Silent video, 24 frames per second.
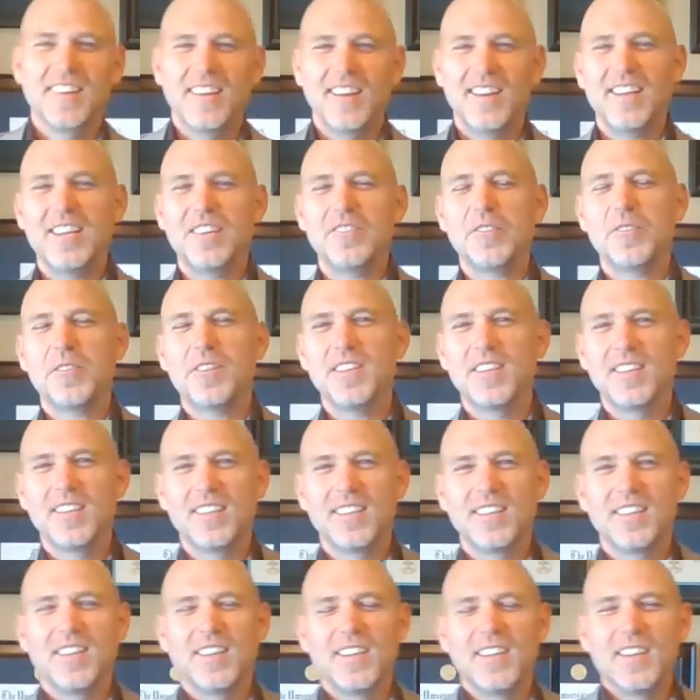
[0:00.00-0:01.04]
Hi, everyone.
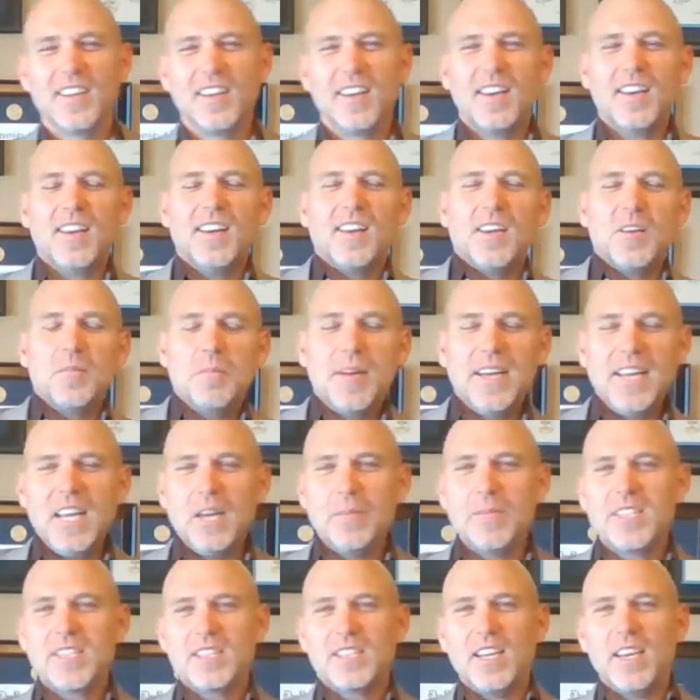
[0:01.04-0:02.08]
My
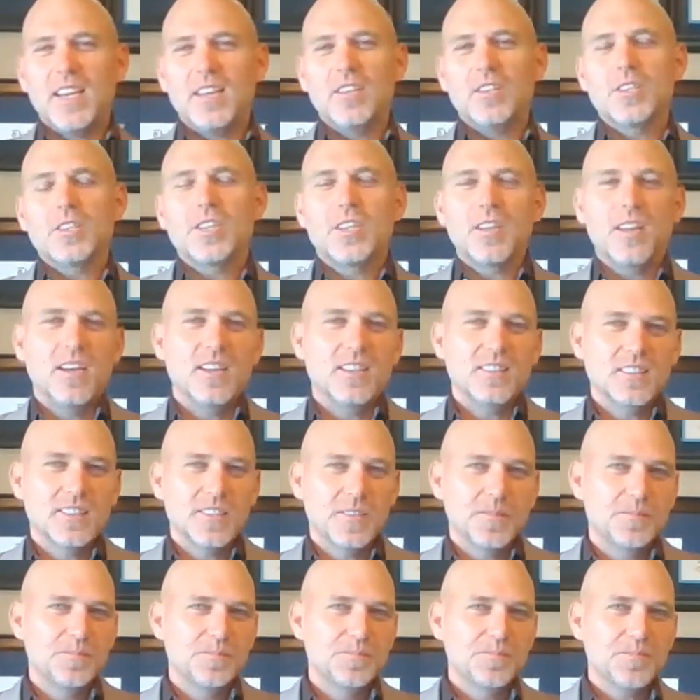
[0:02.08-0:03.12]
name is Dale
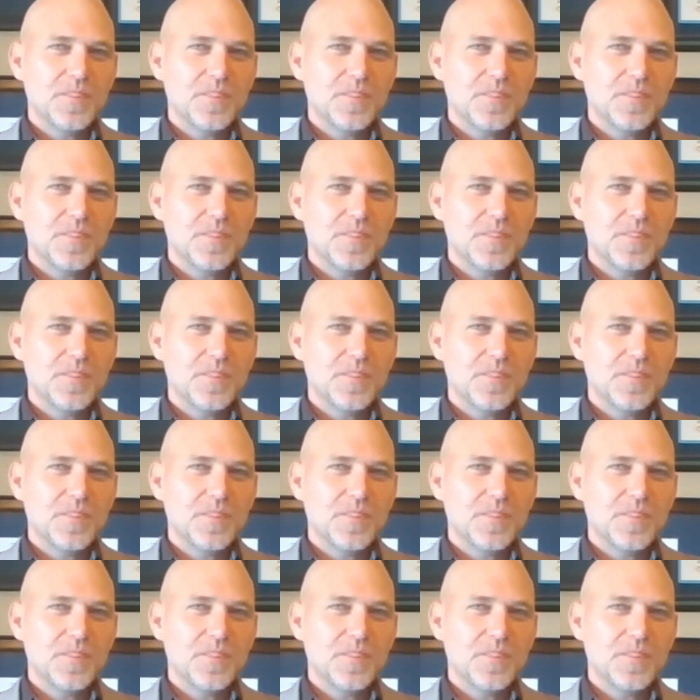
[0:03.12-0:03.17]
Schlunt,